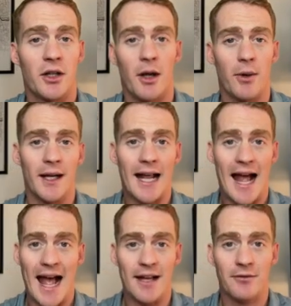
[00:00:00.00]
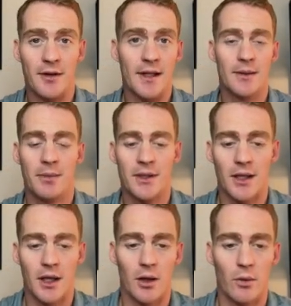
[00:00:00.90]
that we're going to add for this
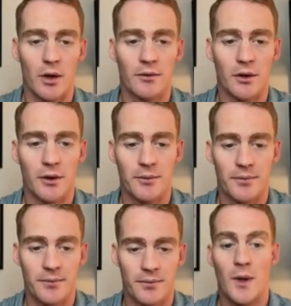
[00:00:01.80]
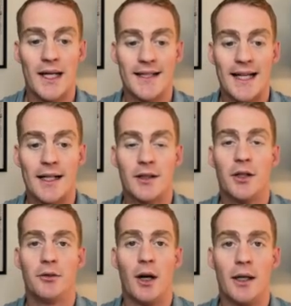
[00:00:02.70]
particular workflow. We're going to set it
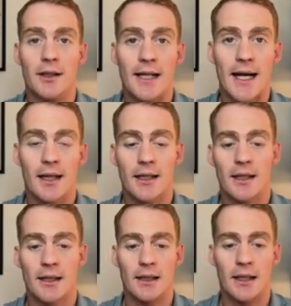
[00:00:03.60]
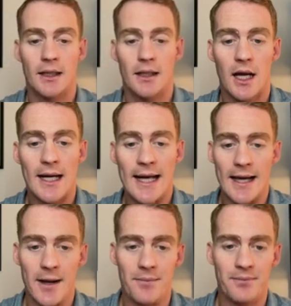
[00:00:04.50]
to run daily, 9
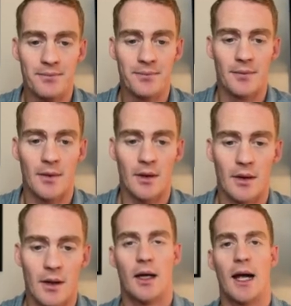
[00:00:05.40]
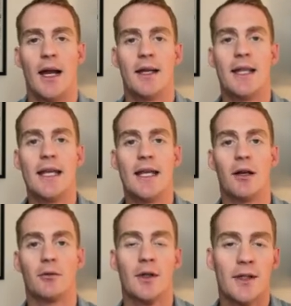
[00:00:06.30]
a.m. And
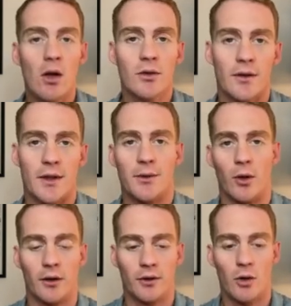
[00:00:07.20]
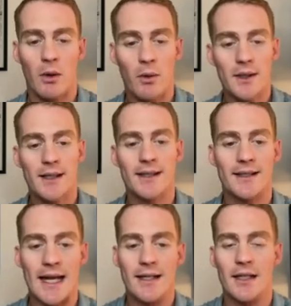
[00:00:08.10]
the result of this workflow, we want to
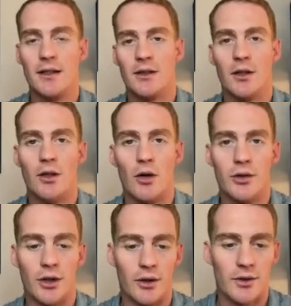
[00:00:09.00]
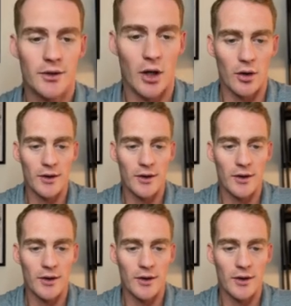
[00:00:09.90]
send it to Notion. So